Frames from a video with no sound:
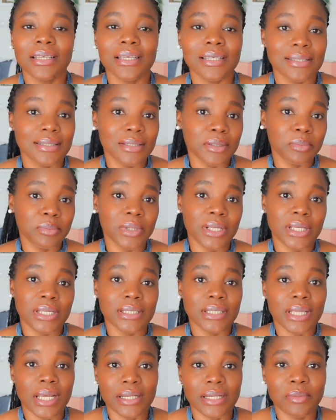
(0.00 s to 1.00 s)
it still
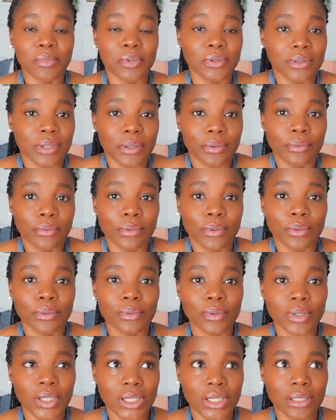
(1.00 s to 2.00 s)
plays an important
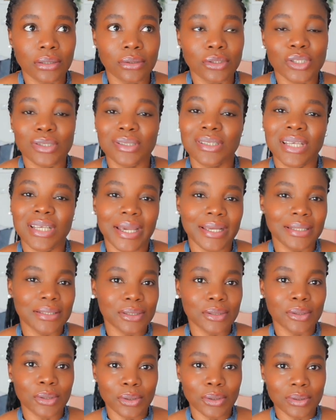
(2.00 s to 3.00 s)
role in just
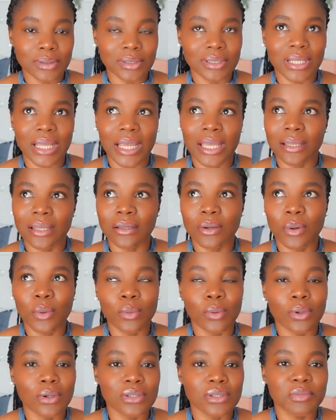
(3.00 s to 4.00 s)
guiding us, like,
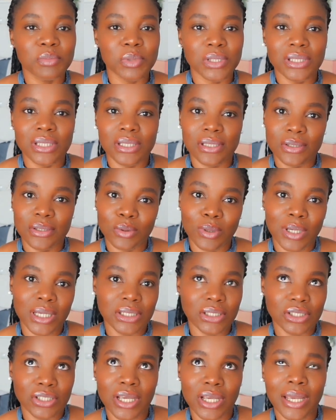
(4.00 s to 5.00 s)
once bitten,
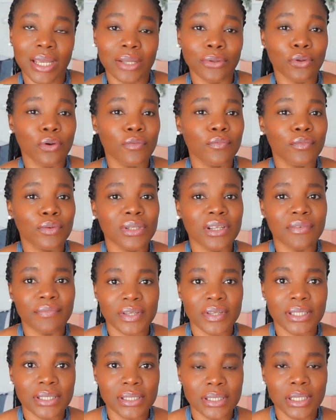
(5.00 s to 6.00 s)
twice shy, don't fall a
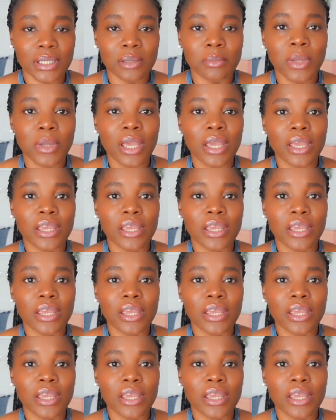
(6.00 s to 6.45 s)
victim.